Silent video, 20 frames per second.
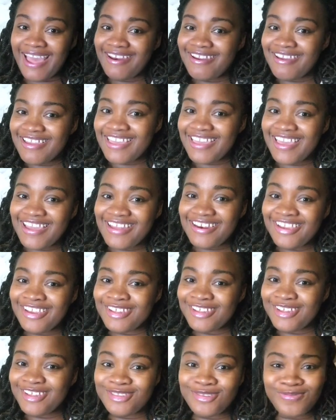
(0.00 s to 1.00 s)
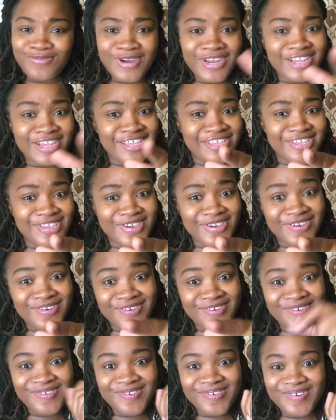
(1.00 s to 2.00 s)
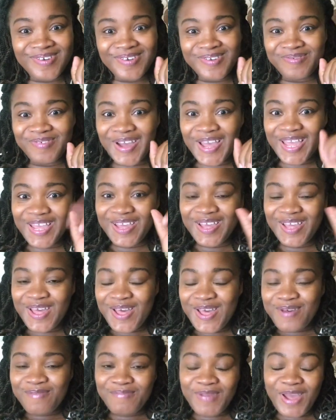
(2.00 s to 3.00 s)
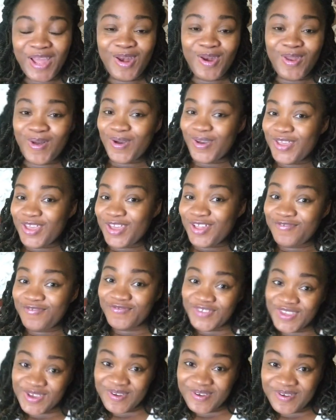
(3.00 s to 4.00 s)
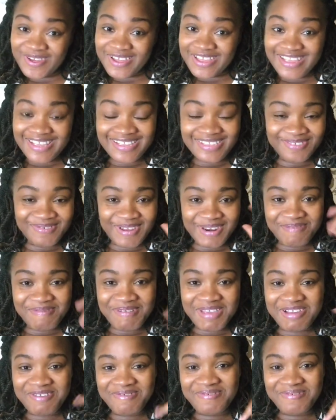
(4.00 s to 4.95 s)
And again, it's one of you, my loyal viewers, one of my